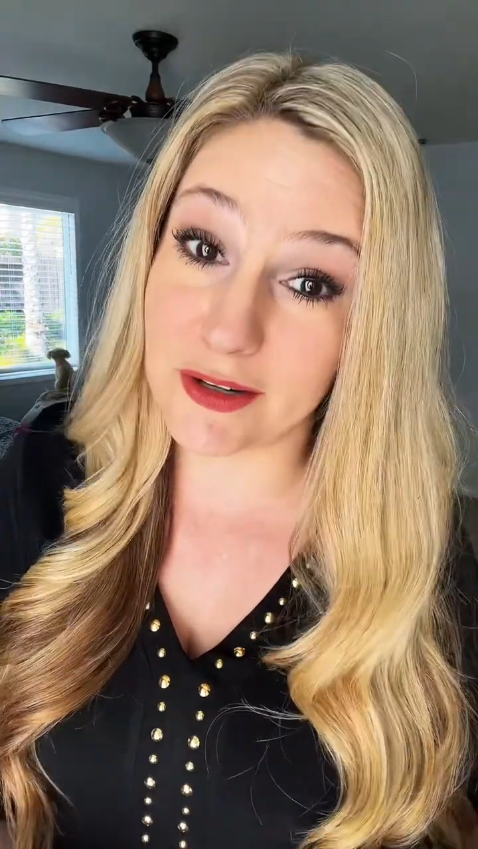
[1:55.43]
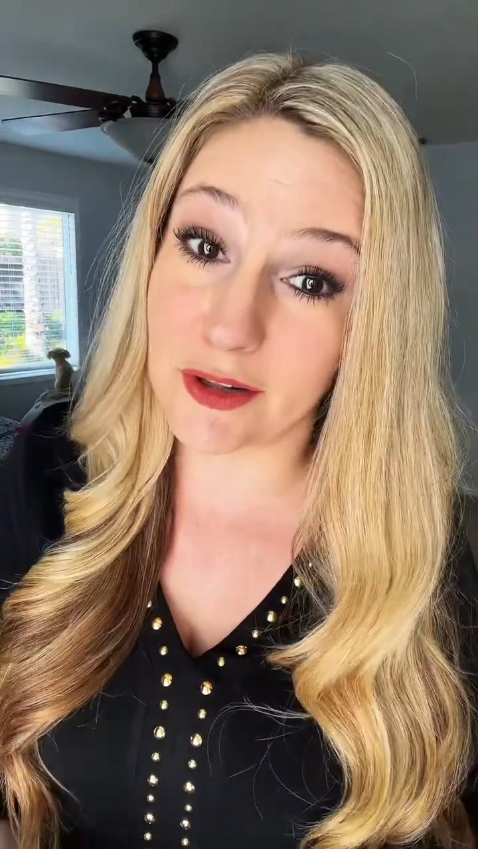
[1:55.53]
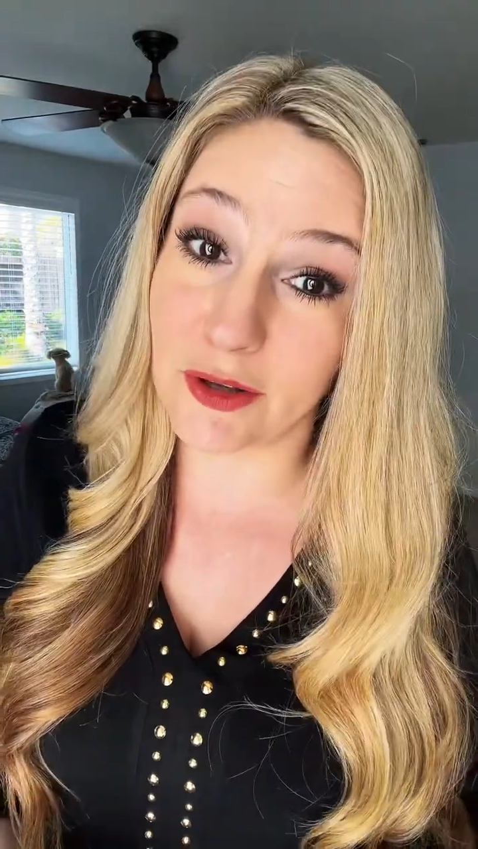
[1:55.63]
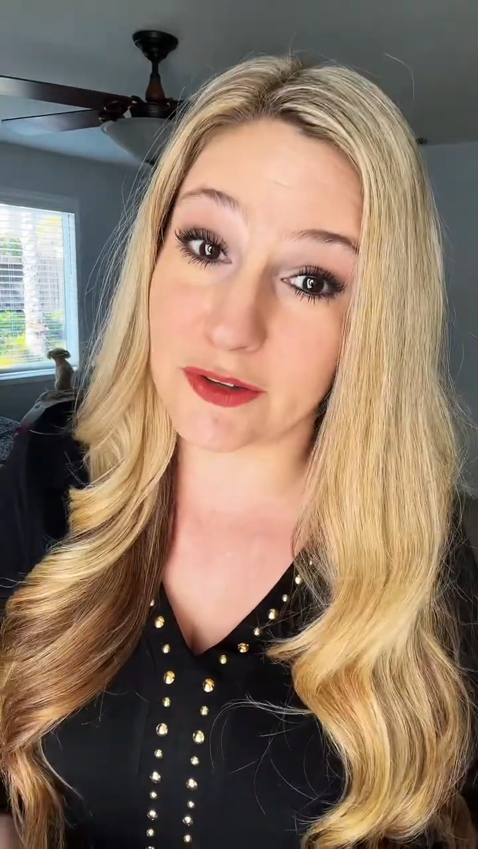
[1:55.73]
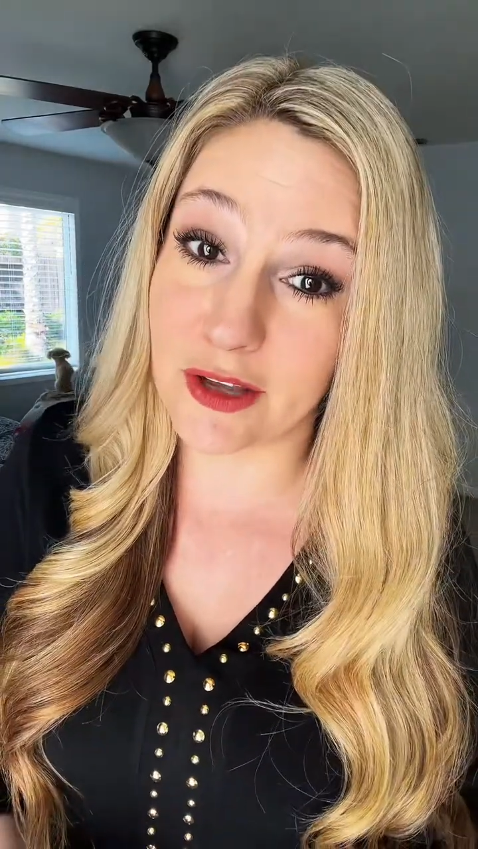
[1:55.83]
to
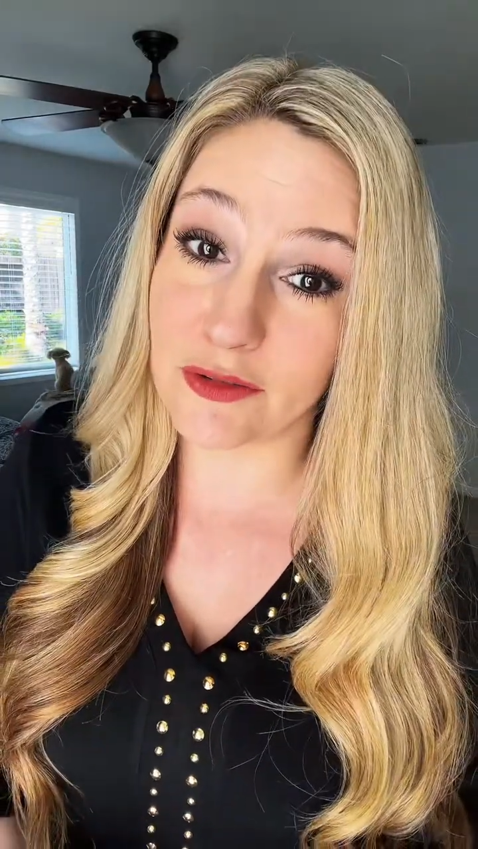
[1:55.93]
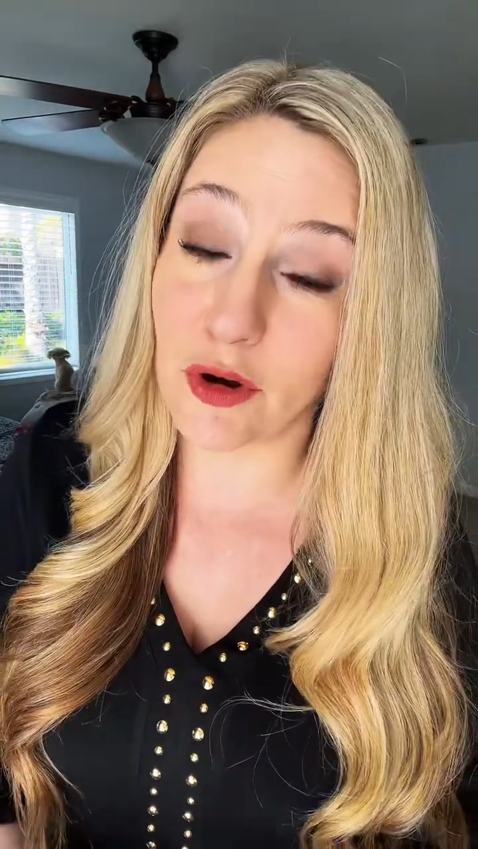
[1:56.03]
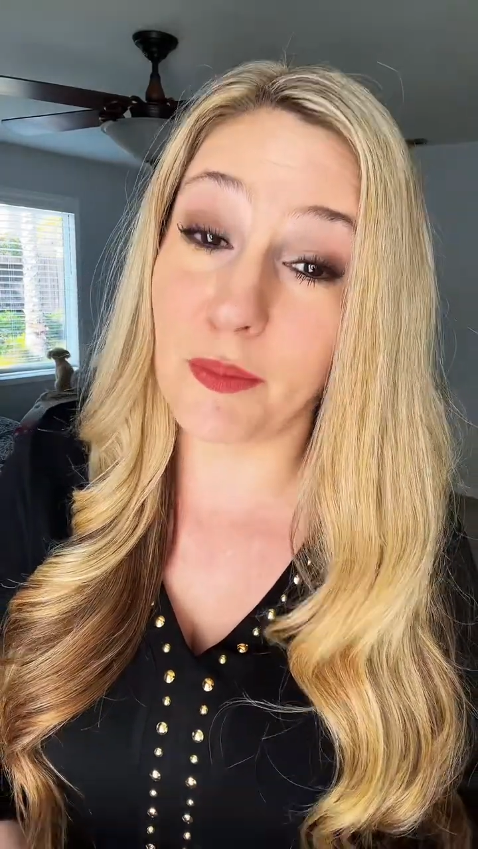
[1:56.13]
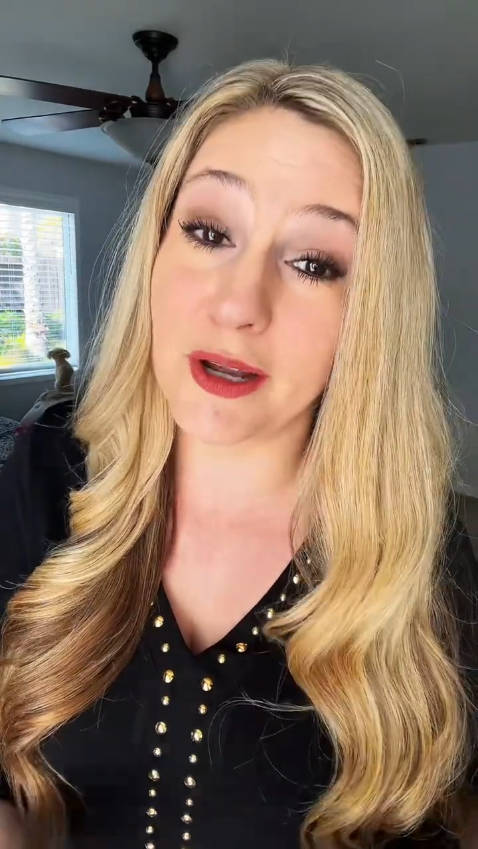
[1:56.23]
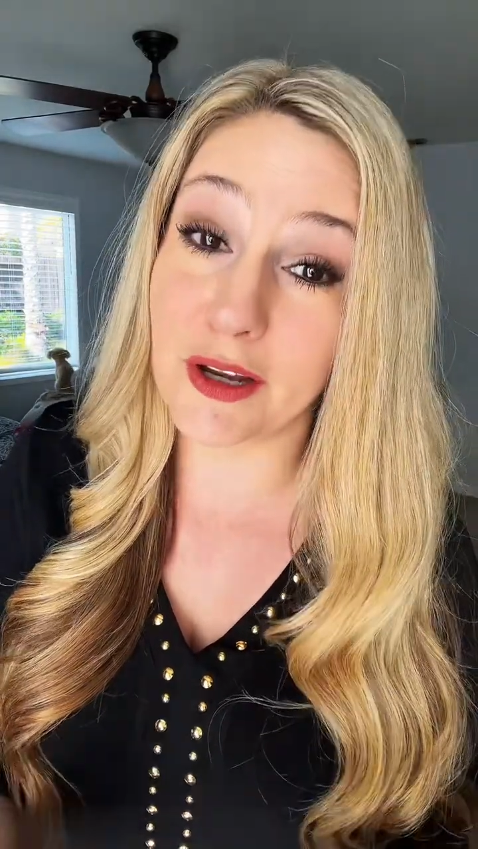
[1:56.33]
close
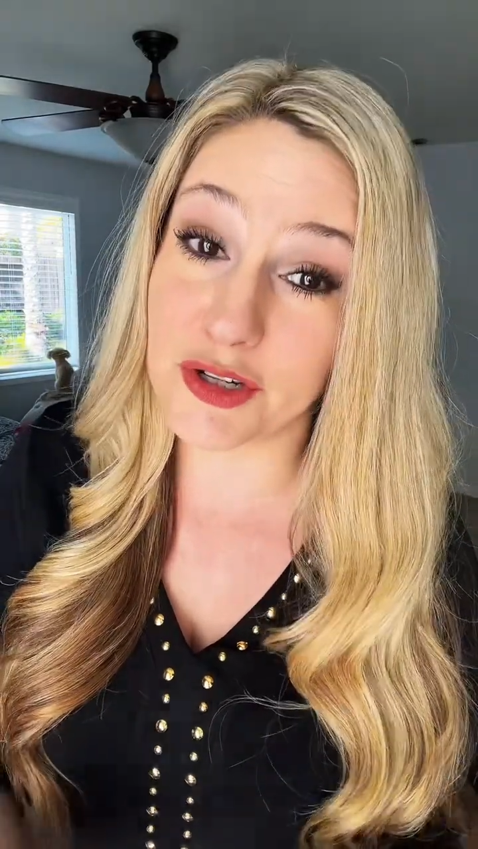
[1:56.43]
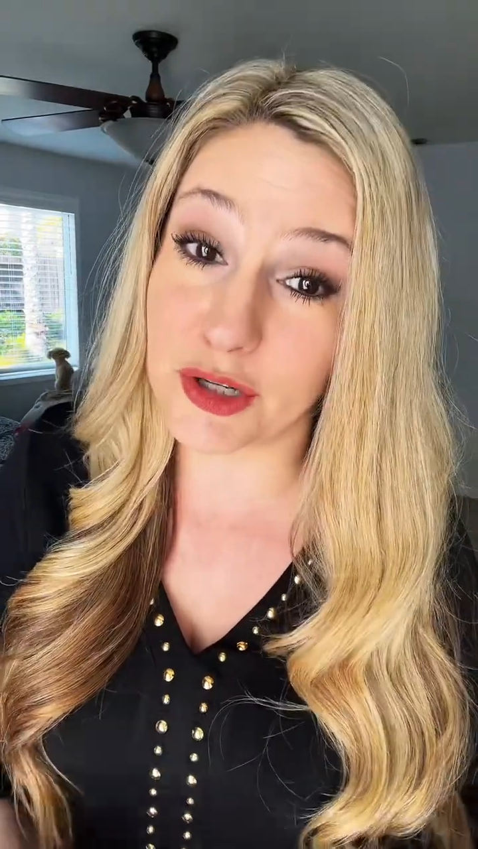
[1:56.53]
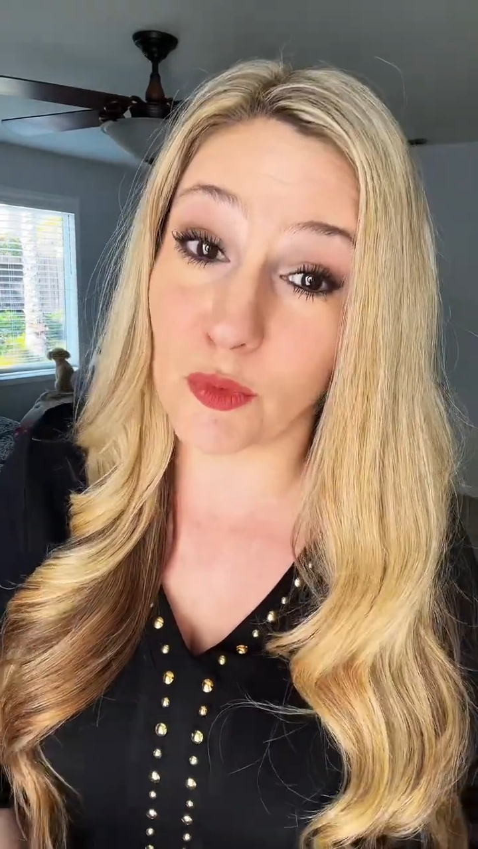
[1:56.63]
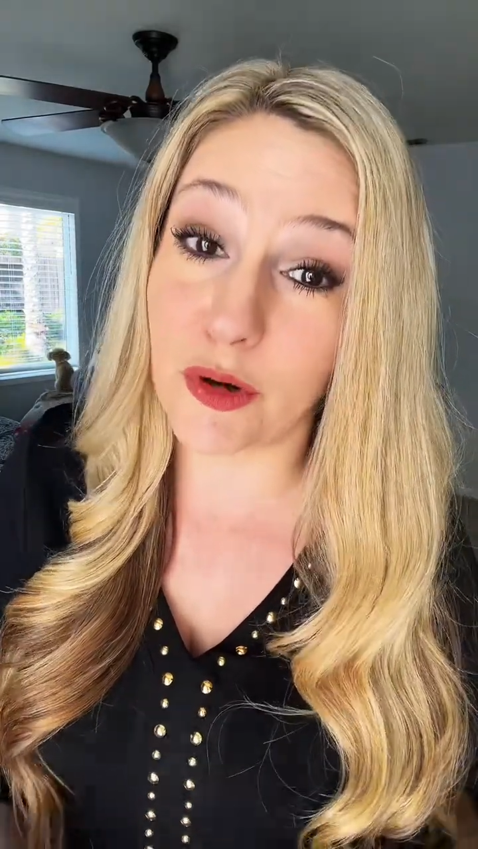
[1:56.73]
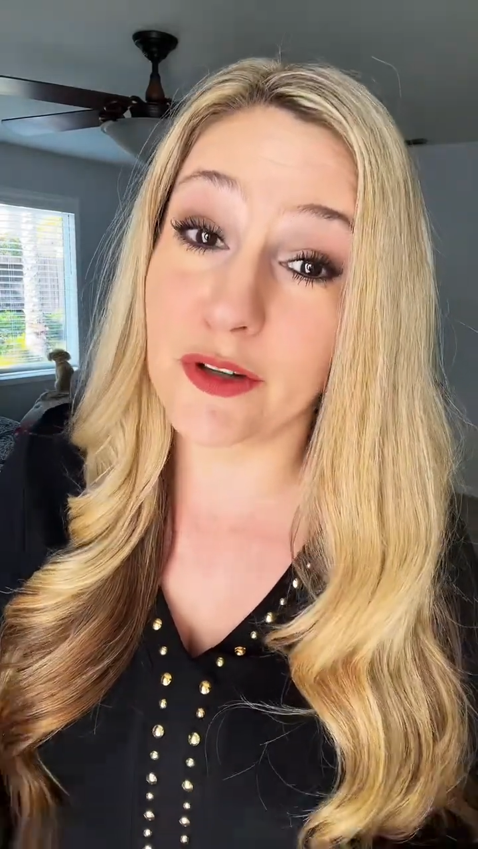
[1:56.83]
escrow because
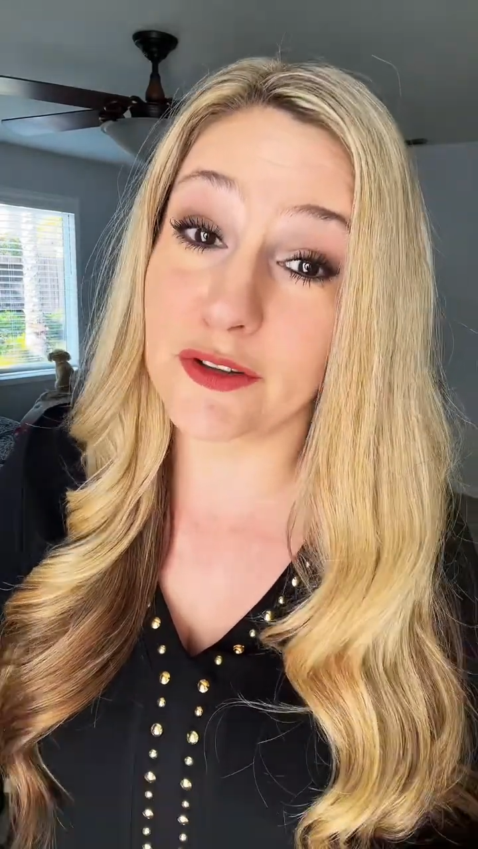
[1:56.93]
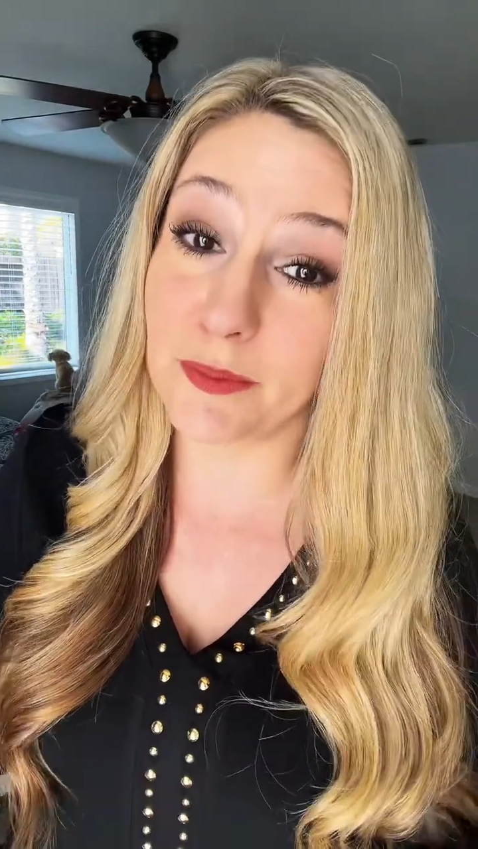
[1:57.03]
she wouldn't